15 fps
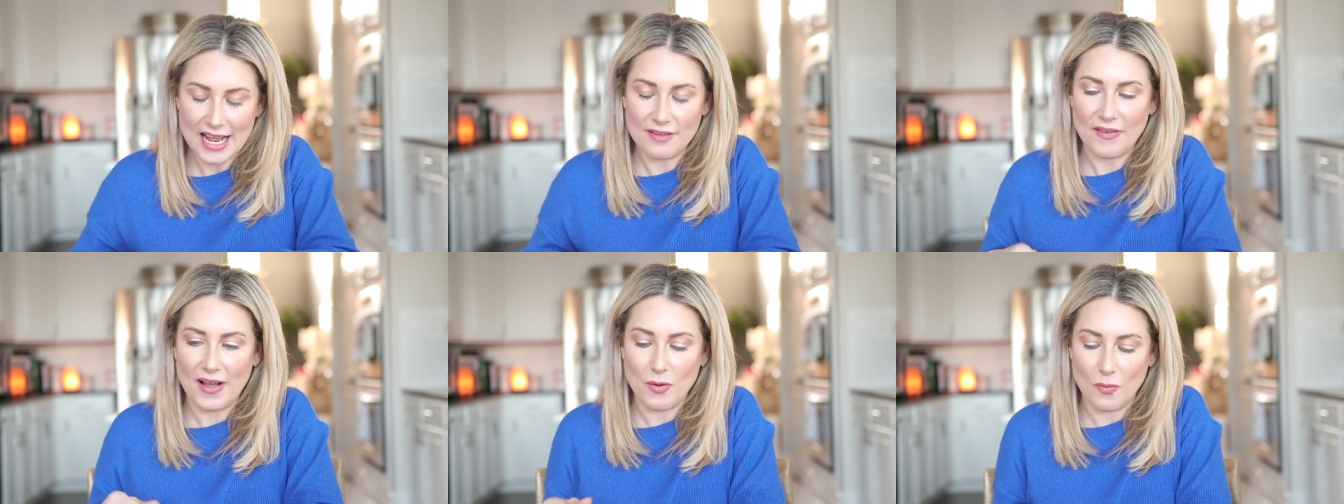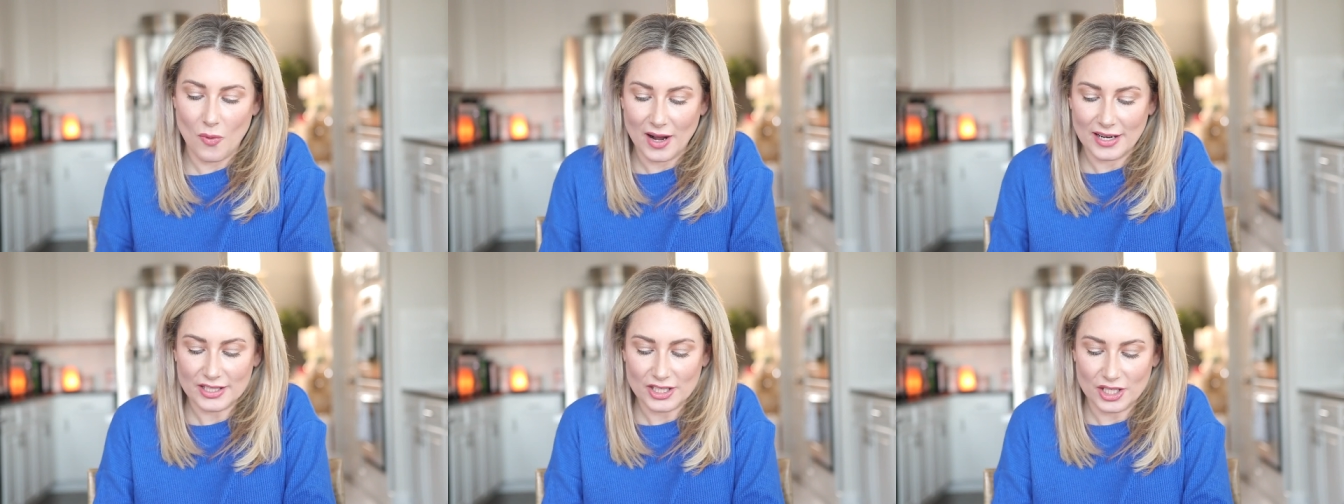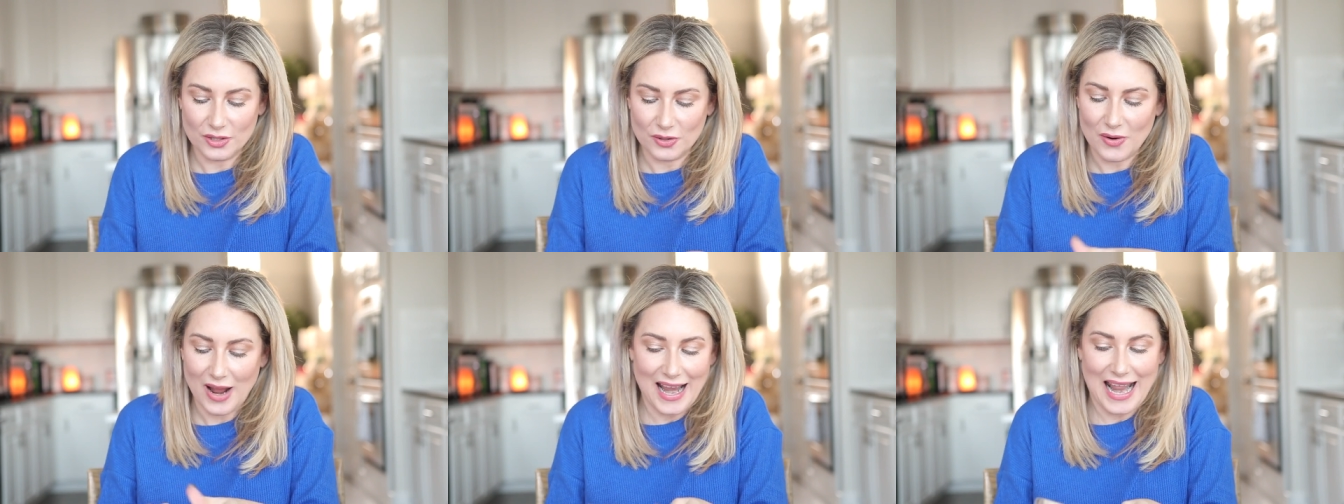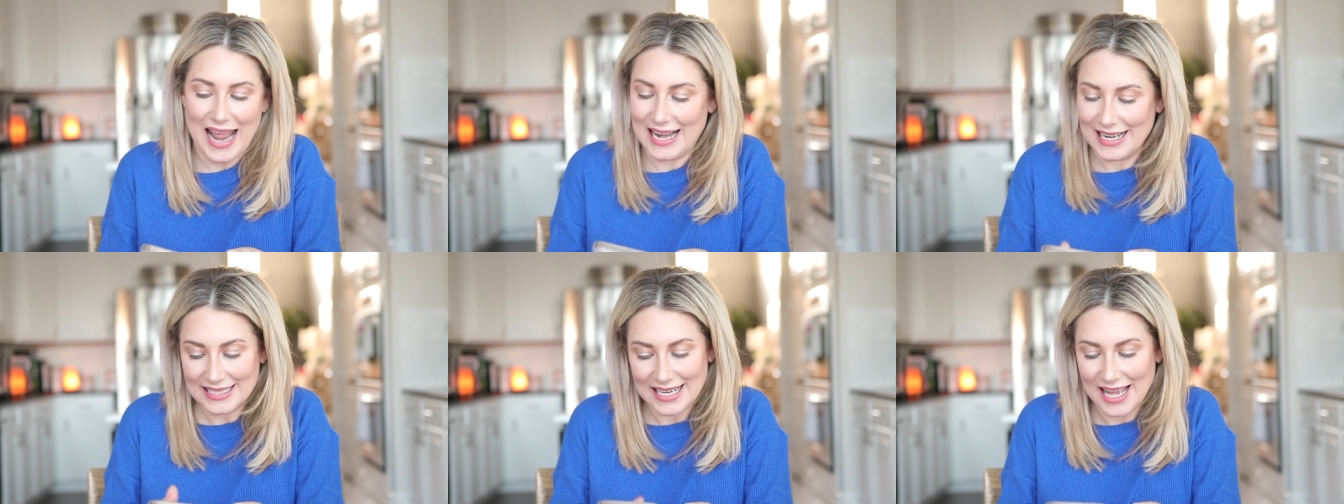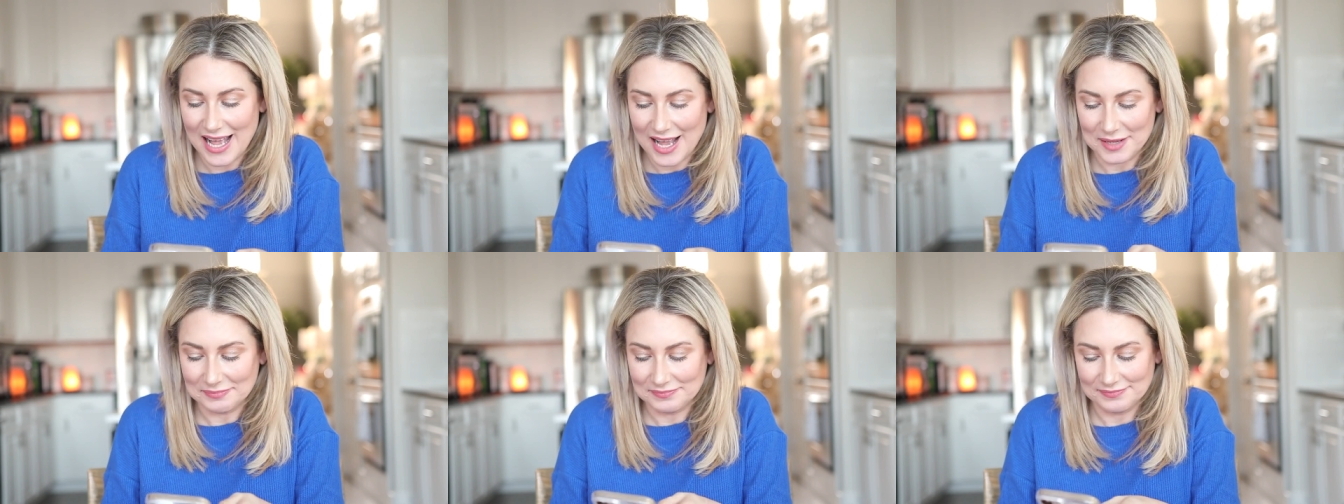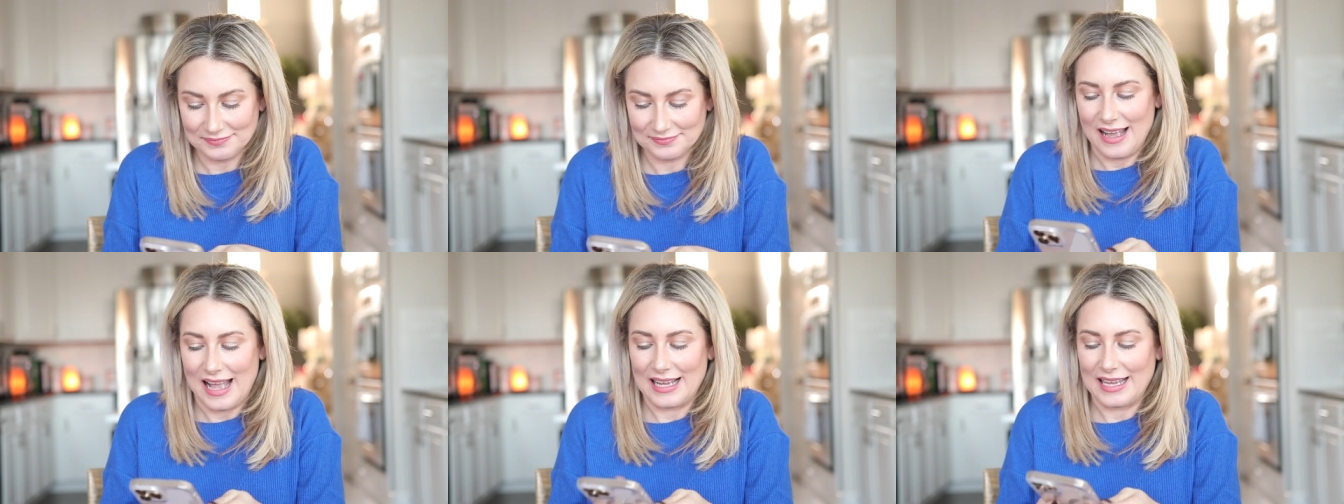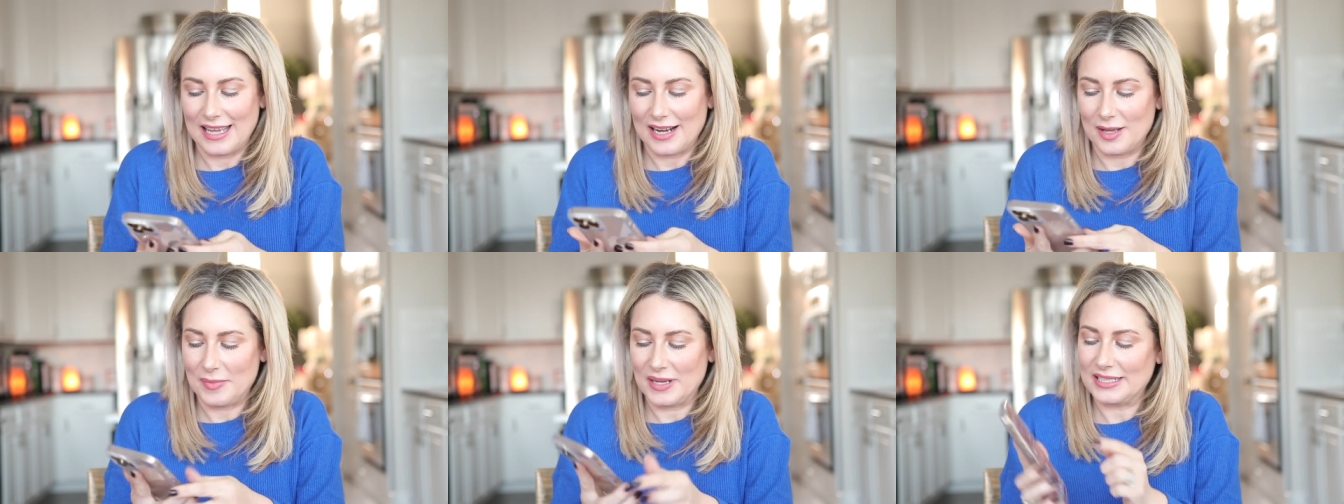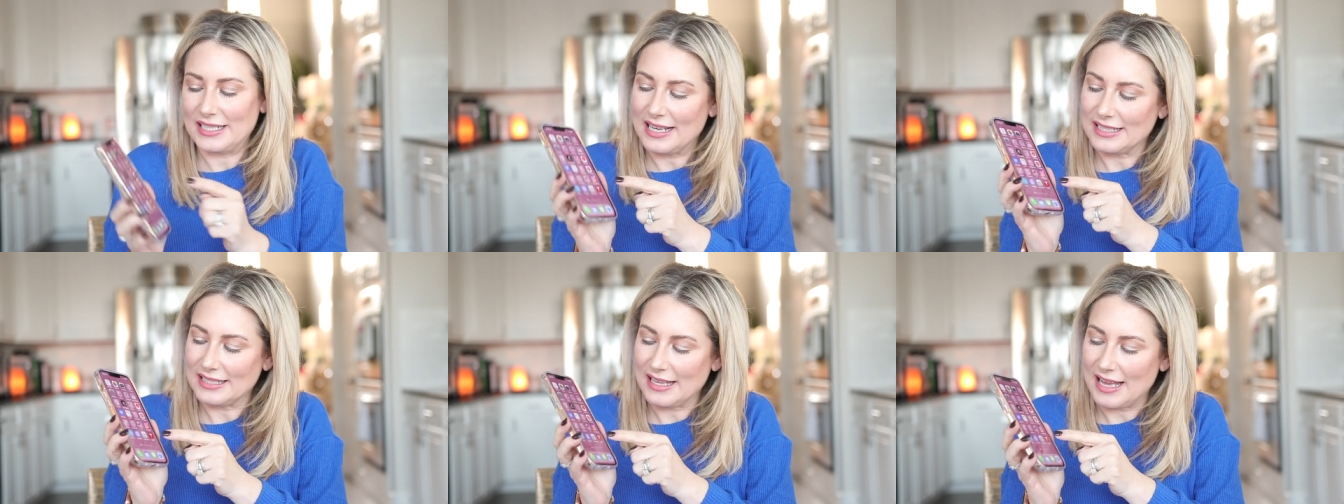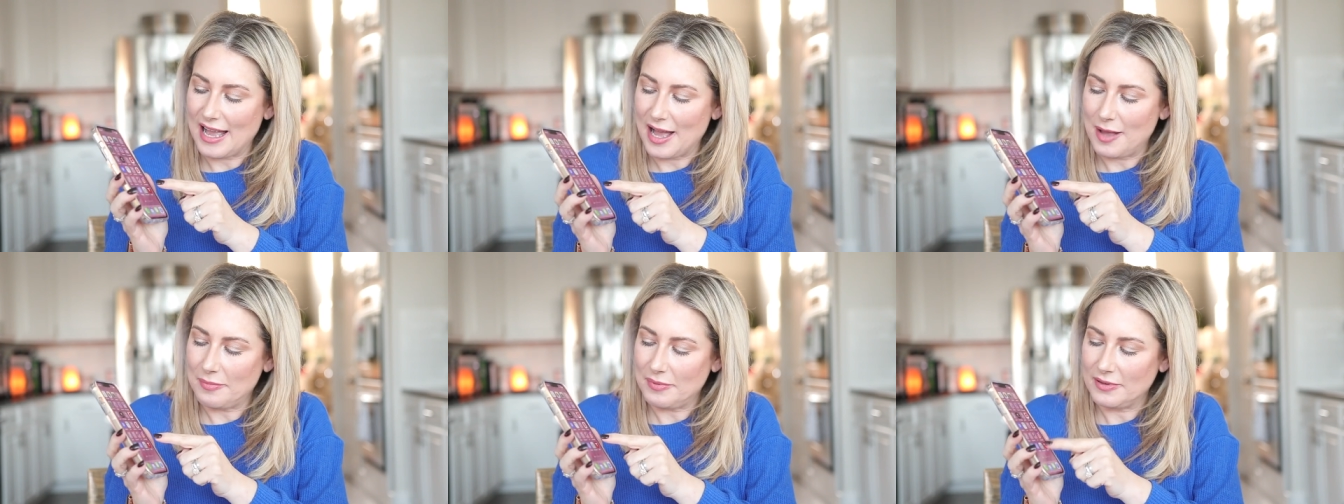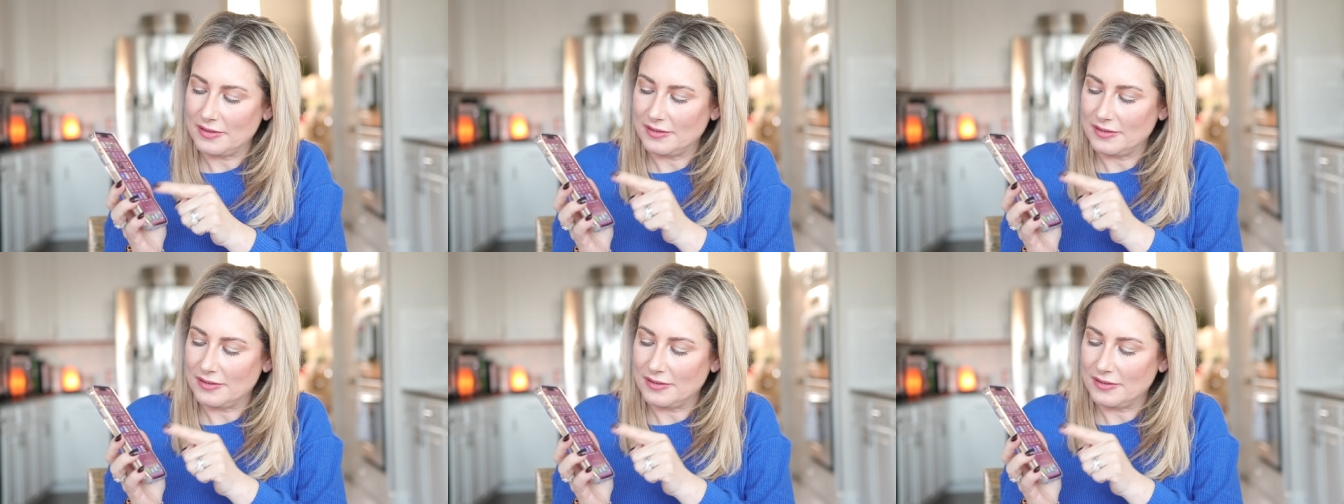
If I want to, at any time, I get on my Tesla app,